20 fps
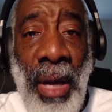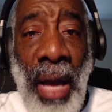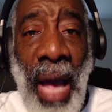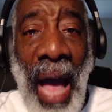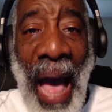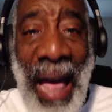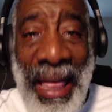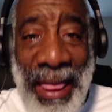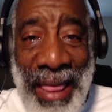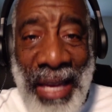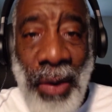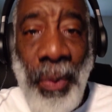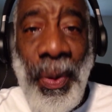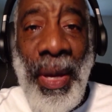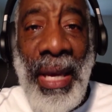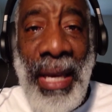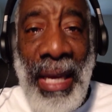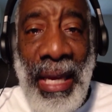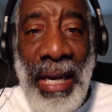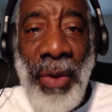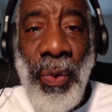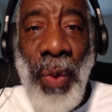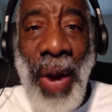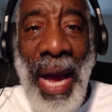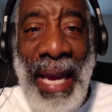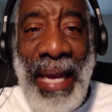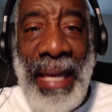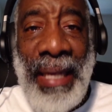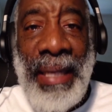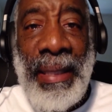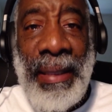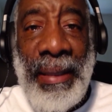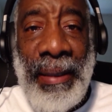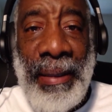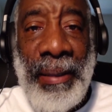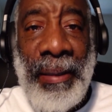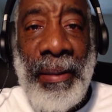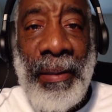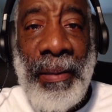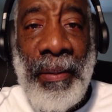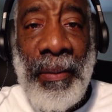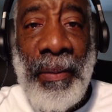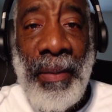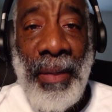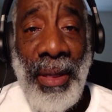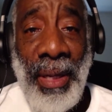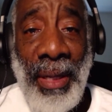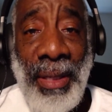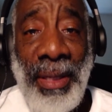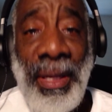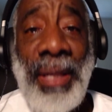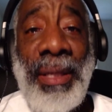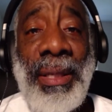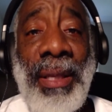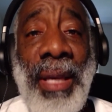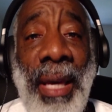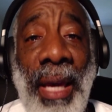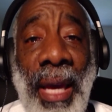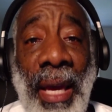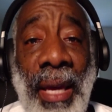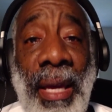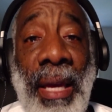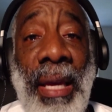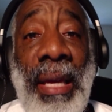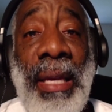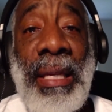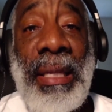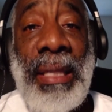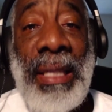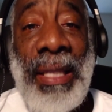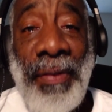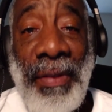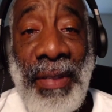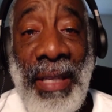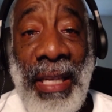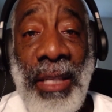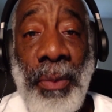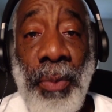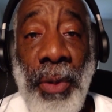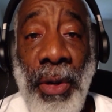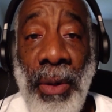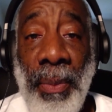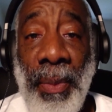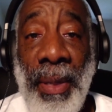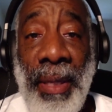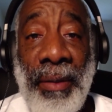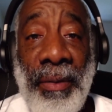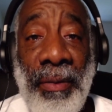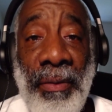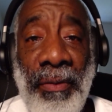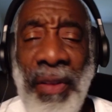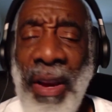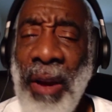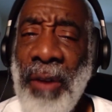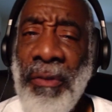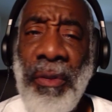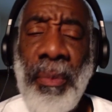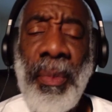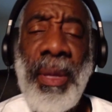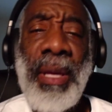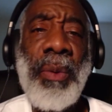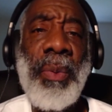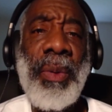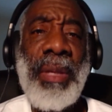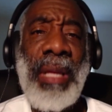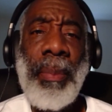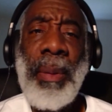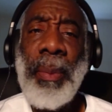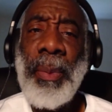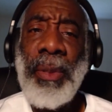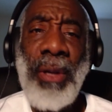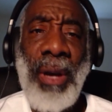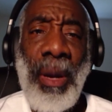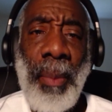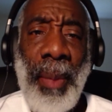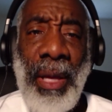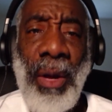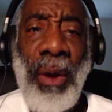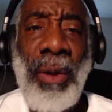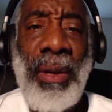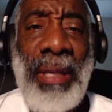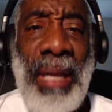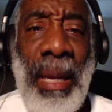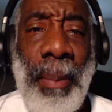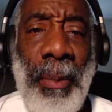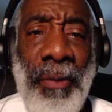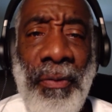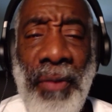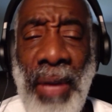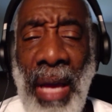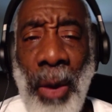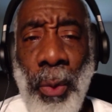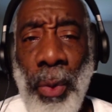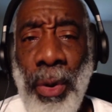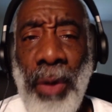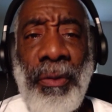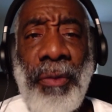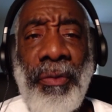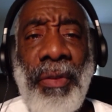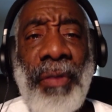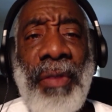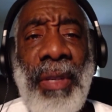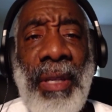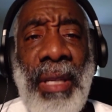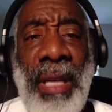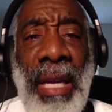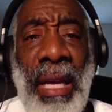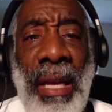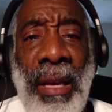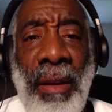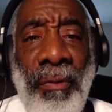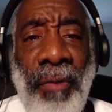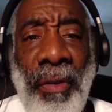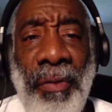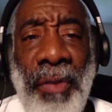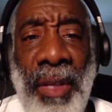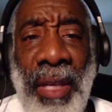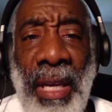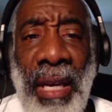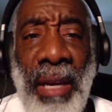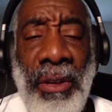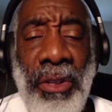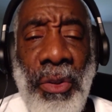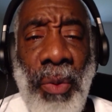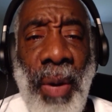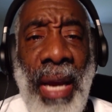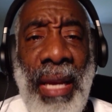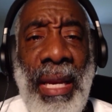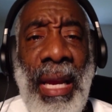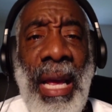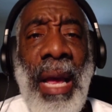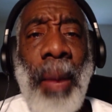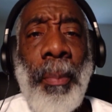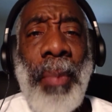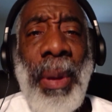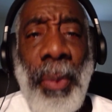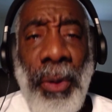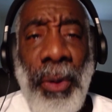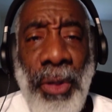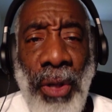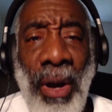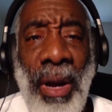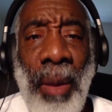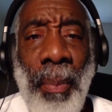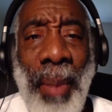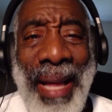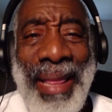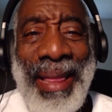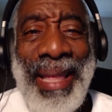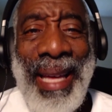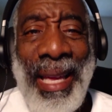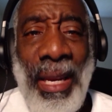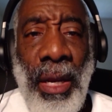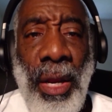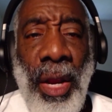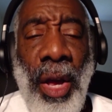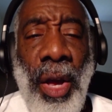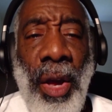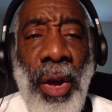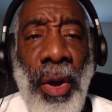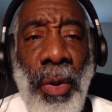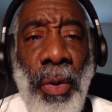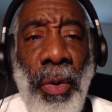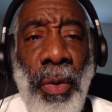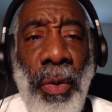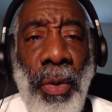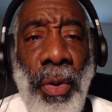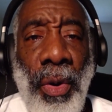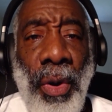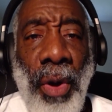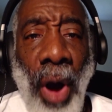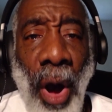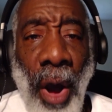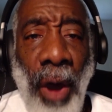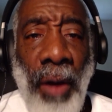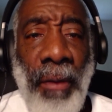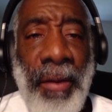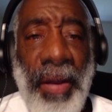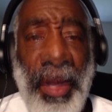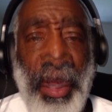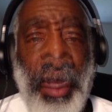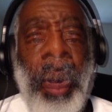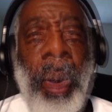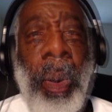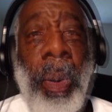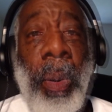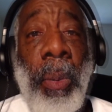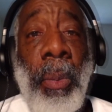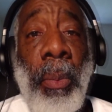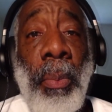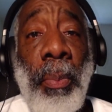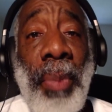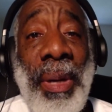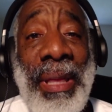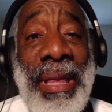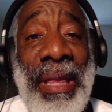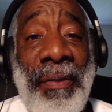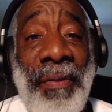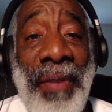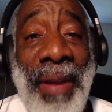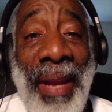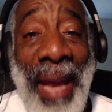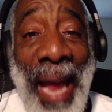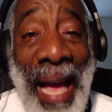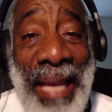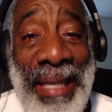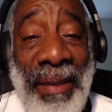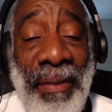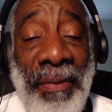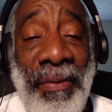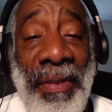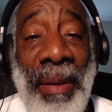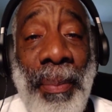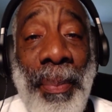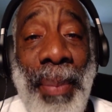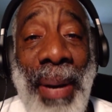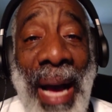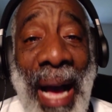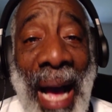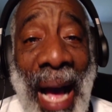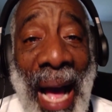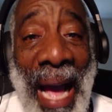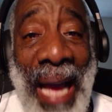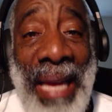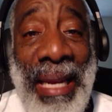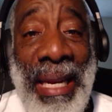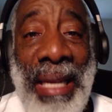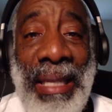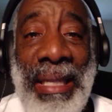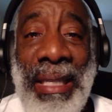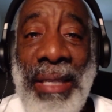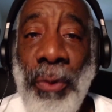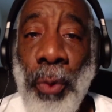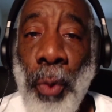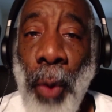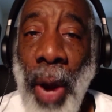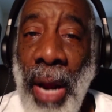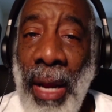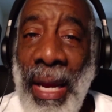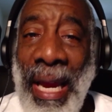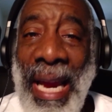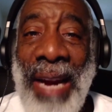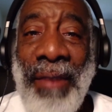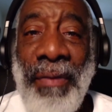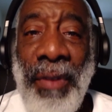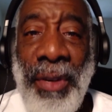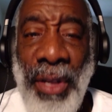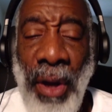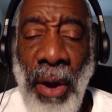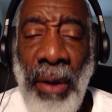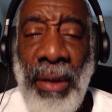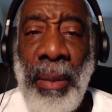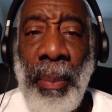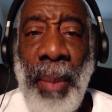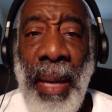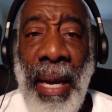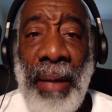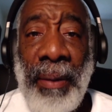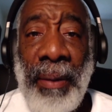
I think we can get it right. The Tuskegee syphilis experiment. Very familiar with that. People talk about it all the time. How it went on for 50 years, right? People talk about that often. But the philosophy behind it is rarely ever talked about.